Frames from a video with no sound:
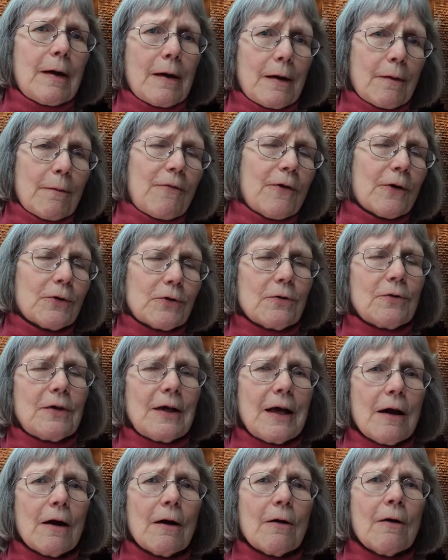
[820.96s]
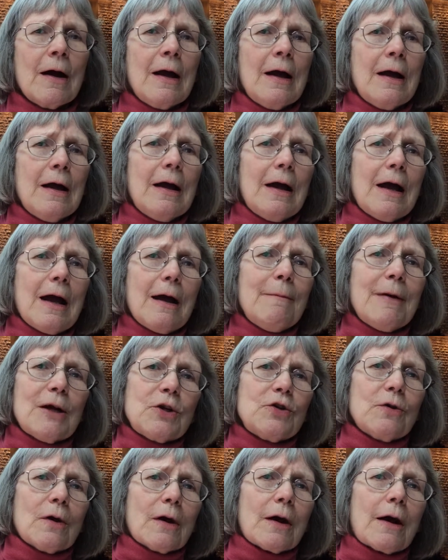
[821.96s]
filter the air, and
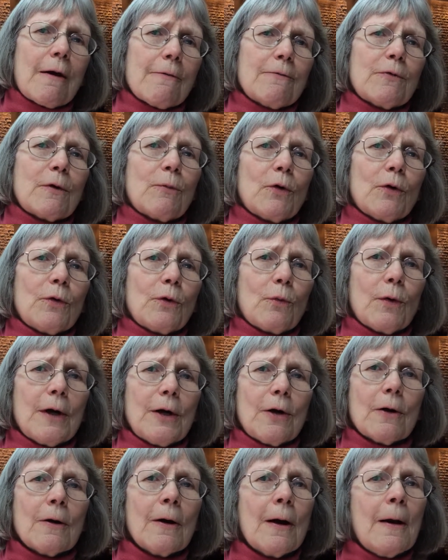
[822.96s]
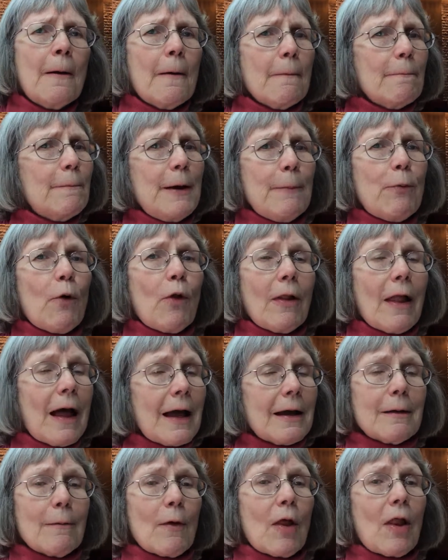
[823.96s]
makes you uncomfortable in the winter. People
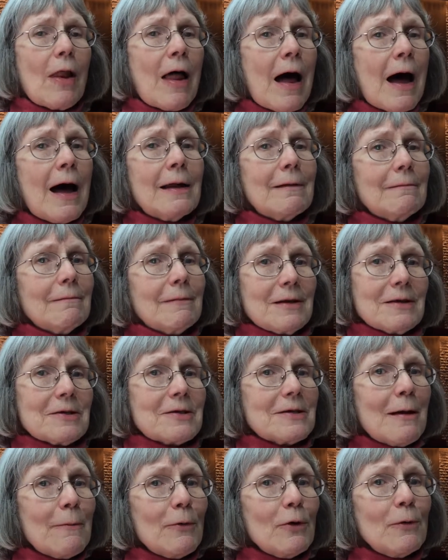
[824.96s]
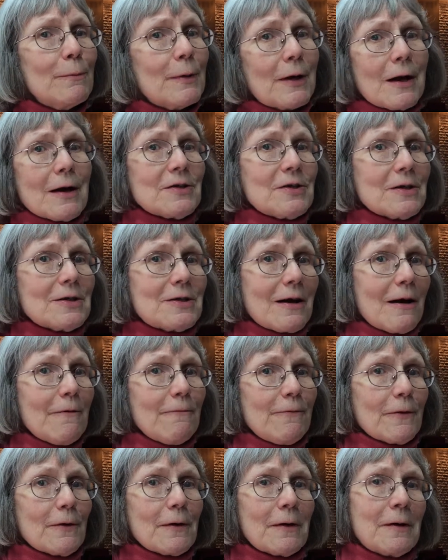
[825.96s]
like them a lot in the summer because it's
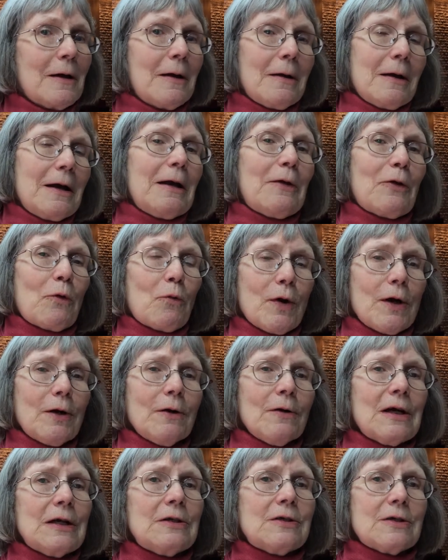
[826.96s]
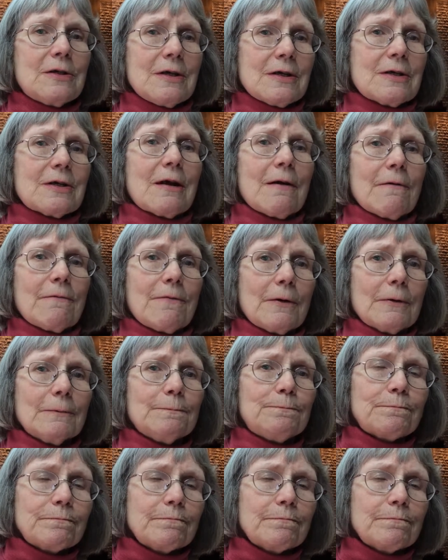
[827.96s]
comfort. In the winter, it's discomfort.